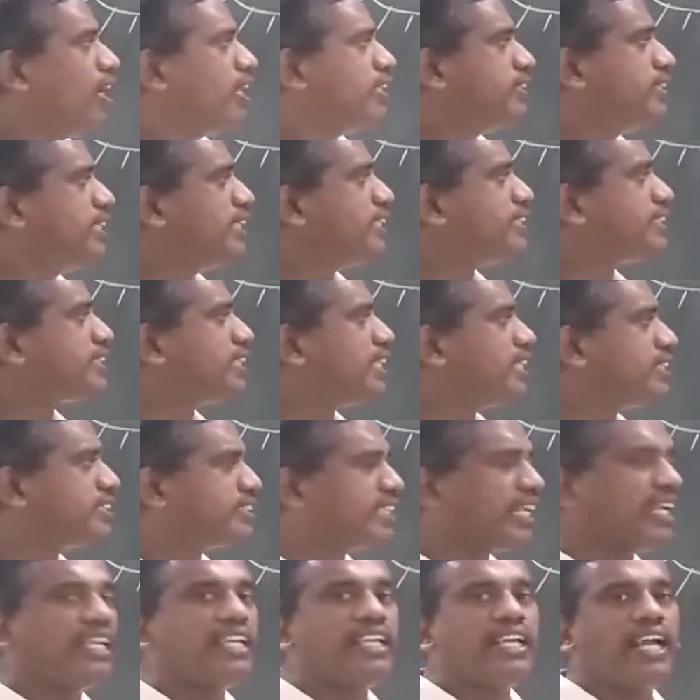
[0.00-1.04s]
This
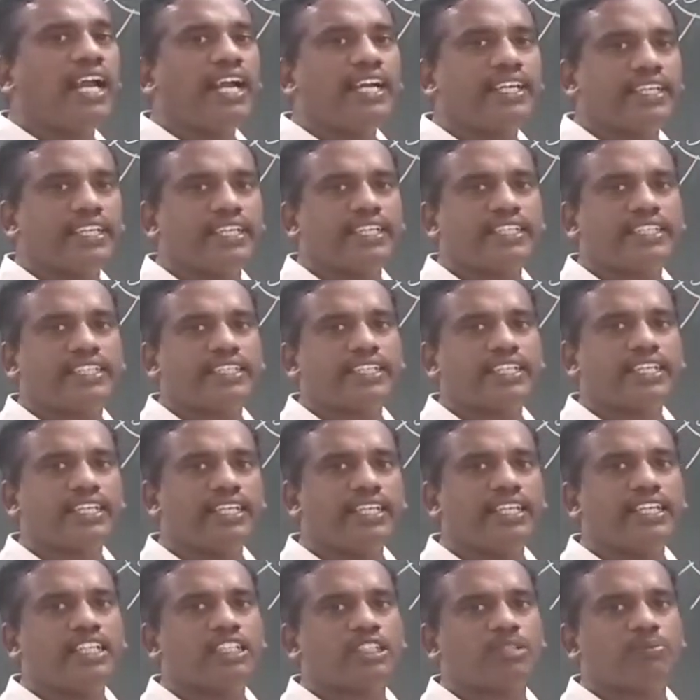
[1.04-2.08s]
china dish
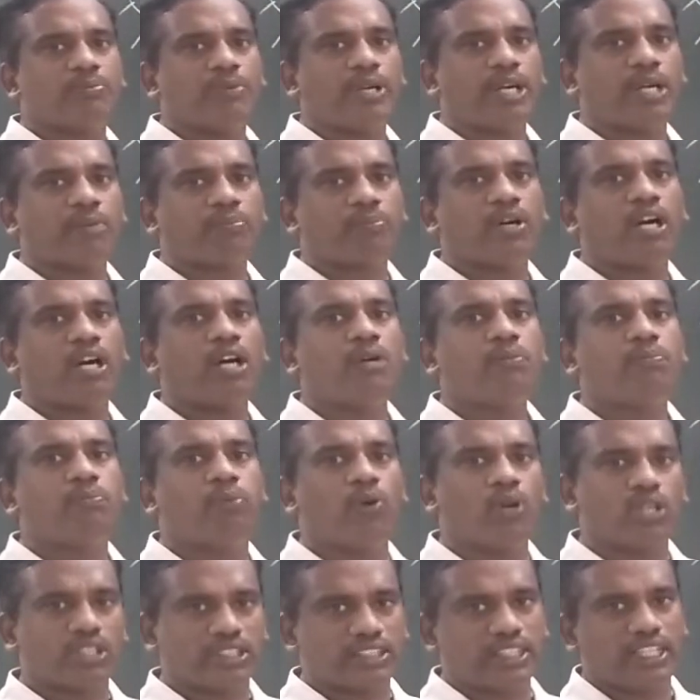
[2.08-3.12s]
is made up
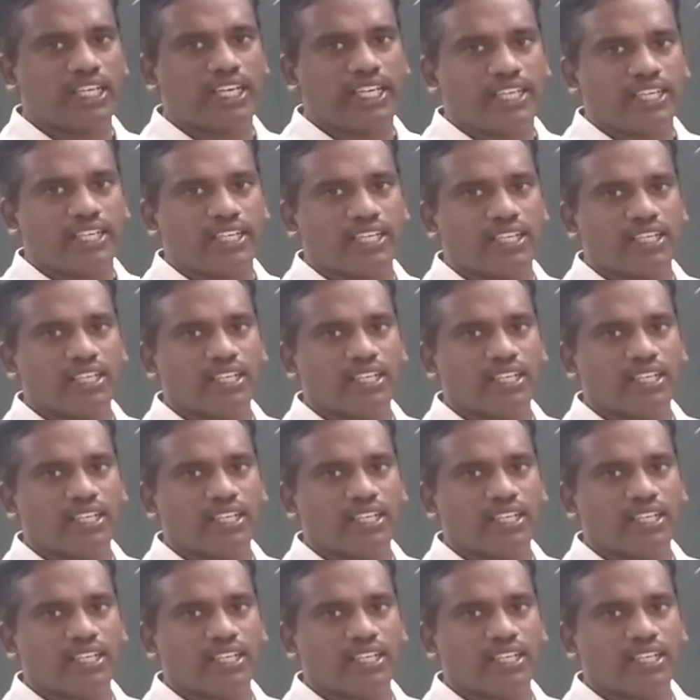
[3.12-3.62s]
of porcelain.